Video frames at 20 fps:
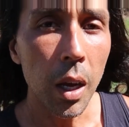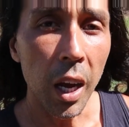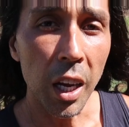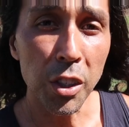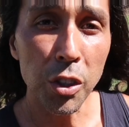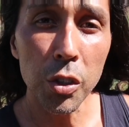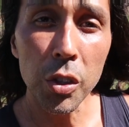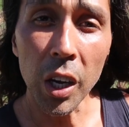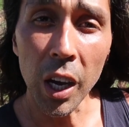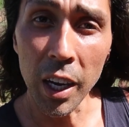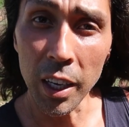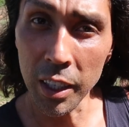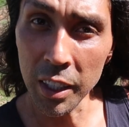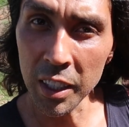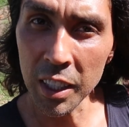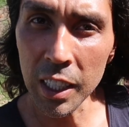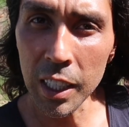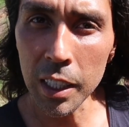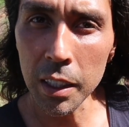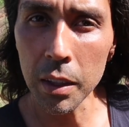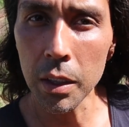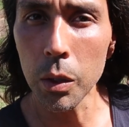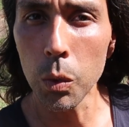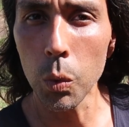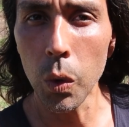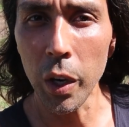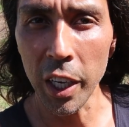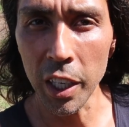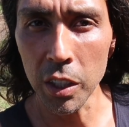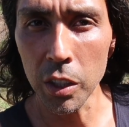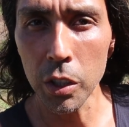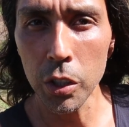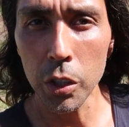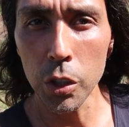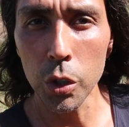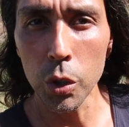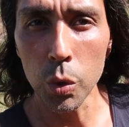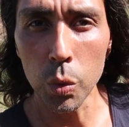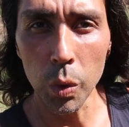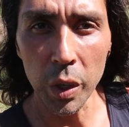And you kind of need the weight
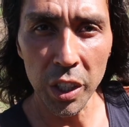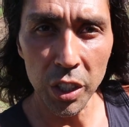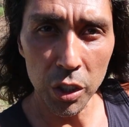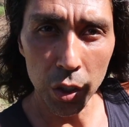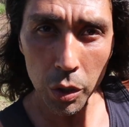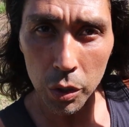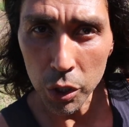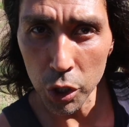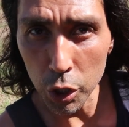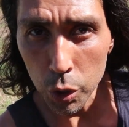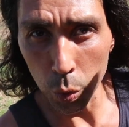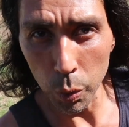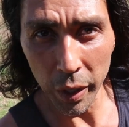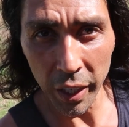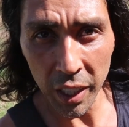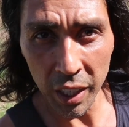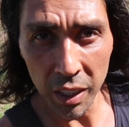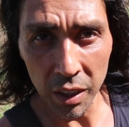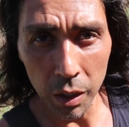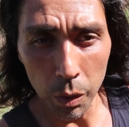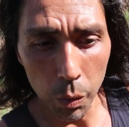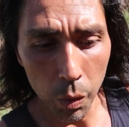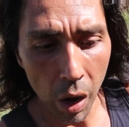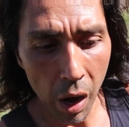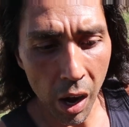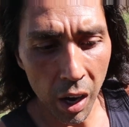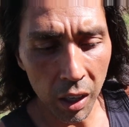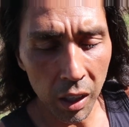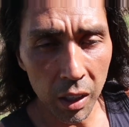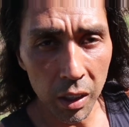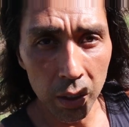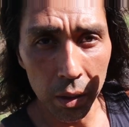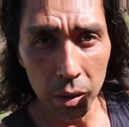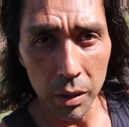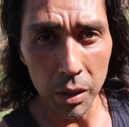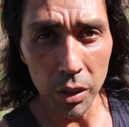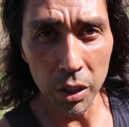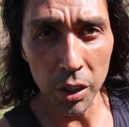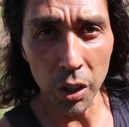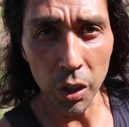too. When you're swinging the rock,
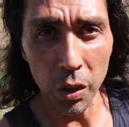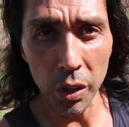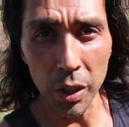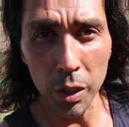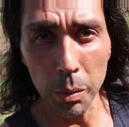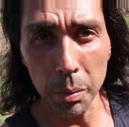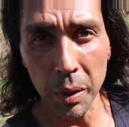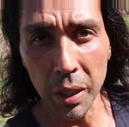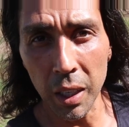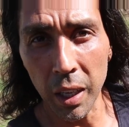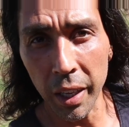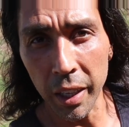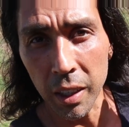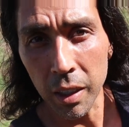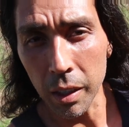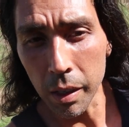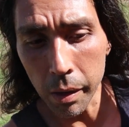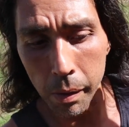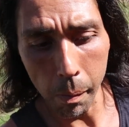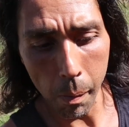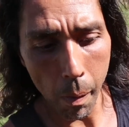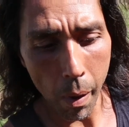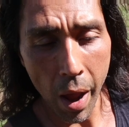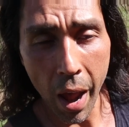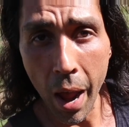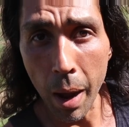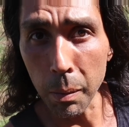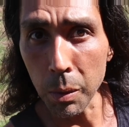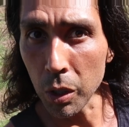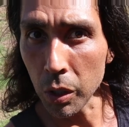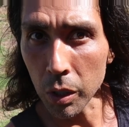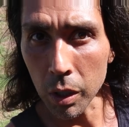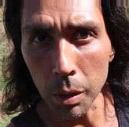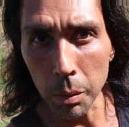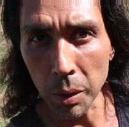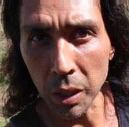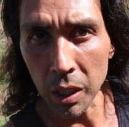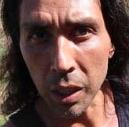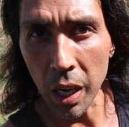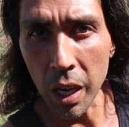you know, it'll be like a hammer
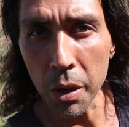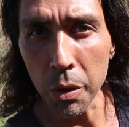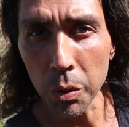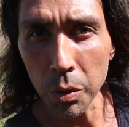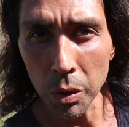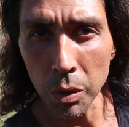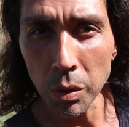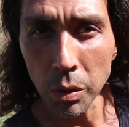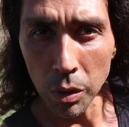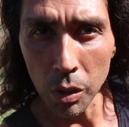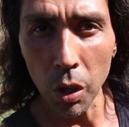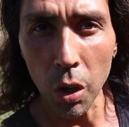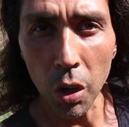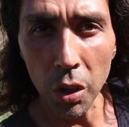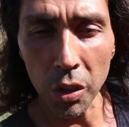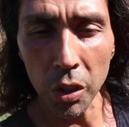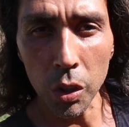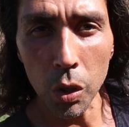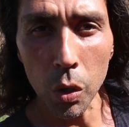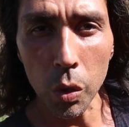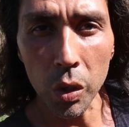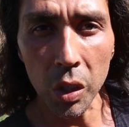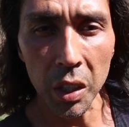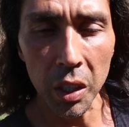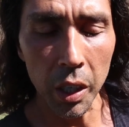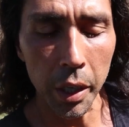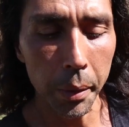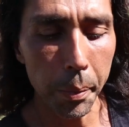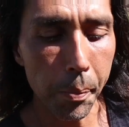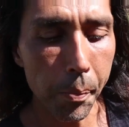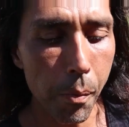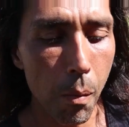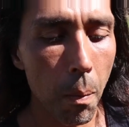coming down on the coconut.